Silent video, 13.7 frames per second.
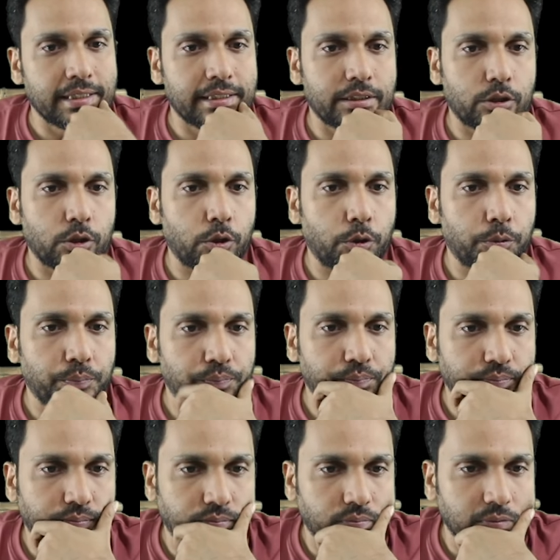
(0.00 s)

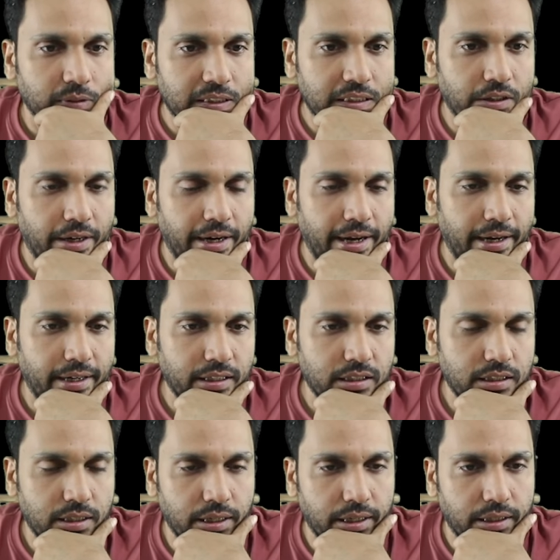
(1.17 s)
So your
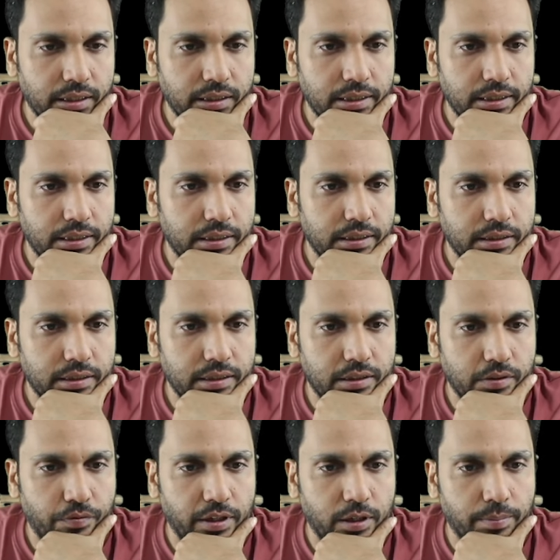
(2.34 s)
NH3 is
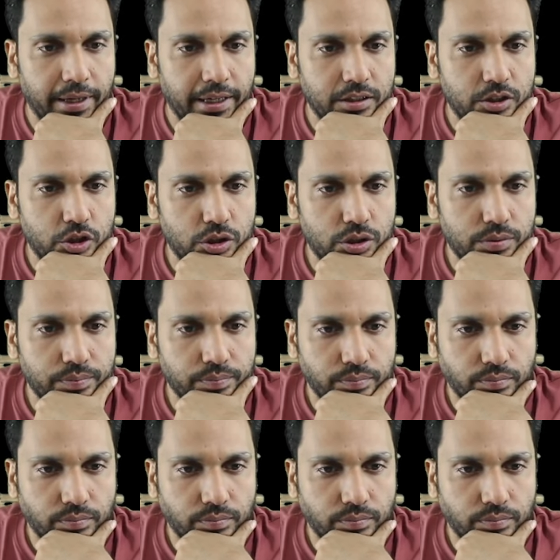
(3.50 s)
a weak base.